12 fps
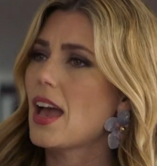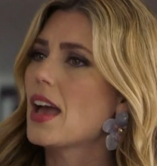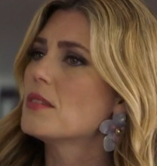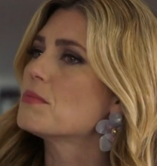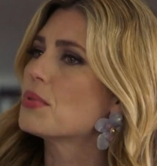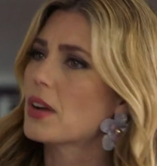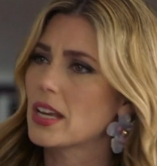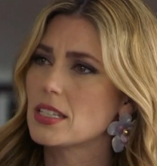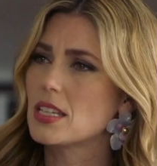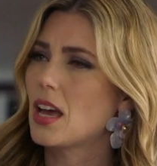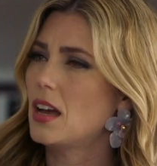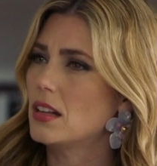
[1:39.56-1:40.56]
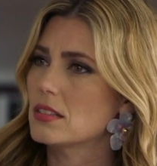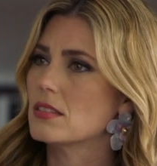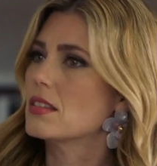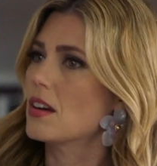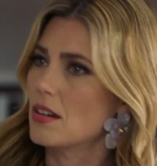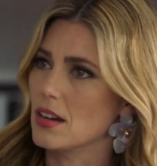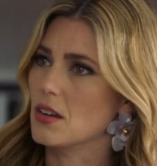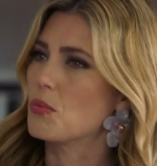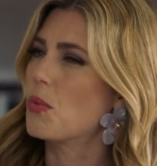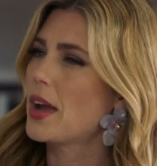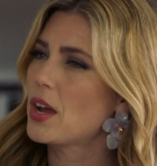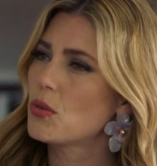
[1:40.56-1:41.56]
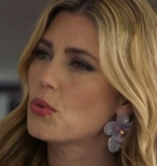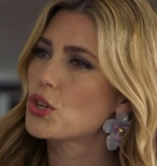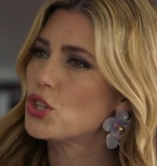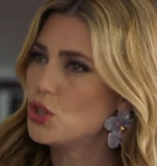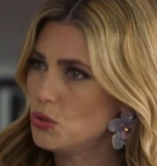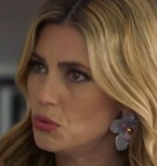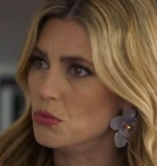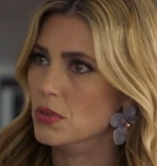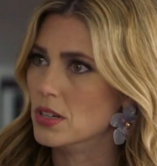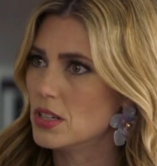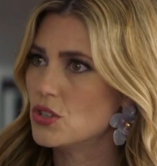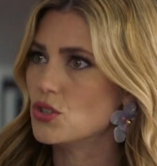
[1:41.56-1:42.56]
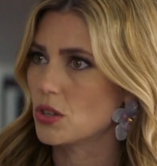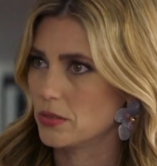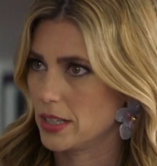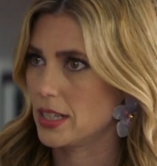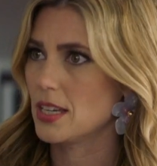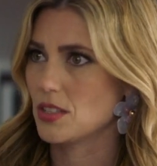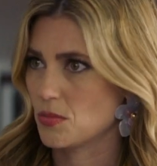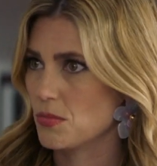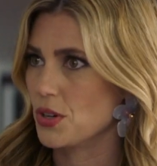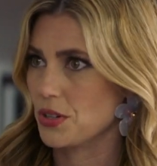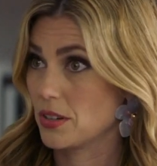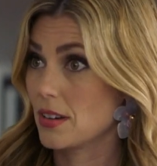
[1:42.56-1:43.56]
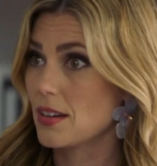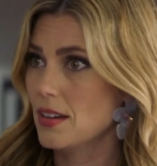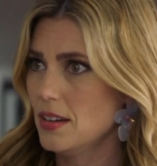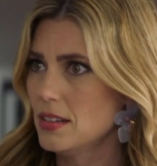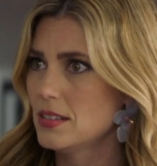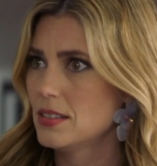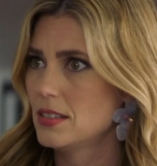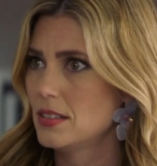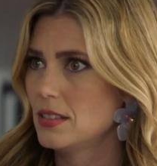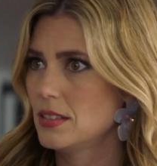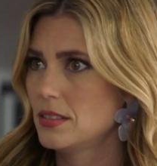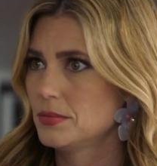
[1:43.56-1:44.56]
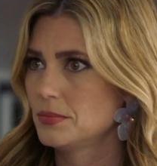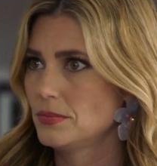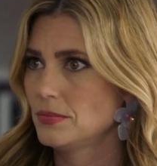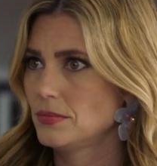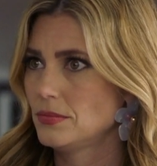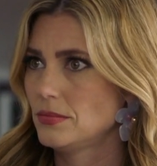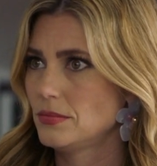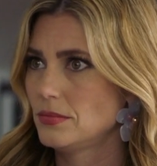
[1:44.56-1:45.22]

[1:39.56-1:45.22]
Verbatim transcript: And pray tell, Zara, where were you during his murder, huh? Well, I was out to drinks at a